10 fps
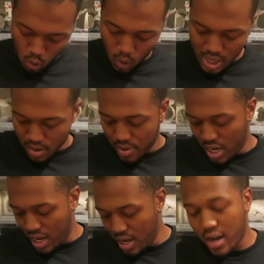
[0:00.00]
while I'm
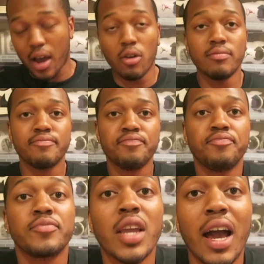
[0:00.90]
in In-N-Out,
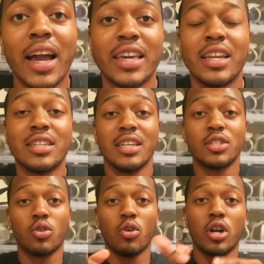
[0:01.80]
I get a
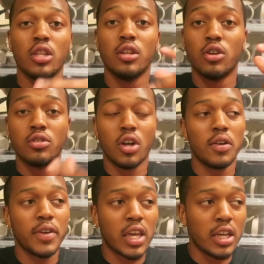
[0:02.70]
Discord little
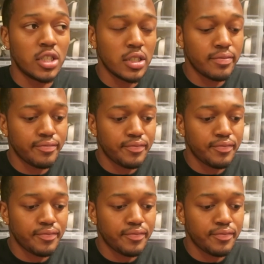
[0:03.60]
notification,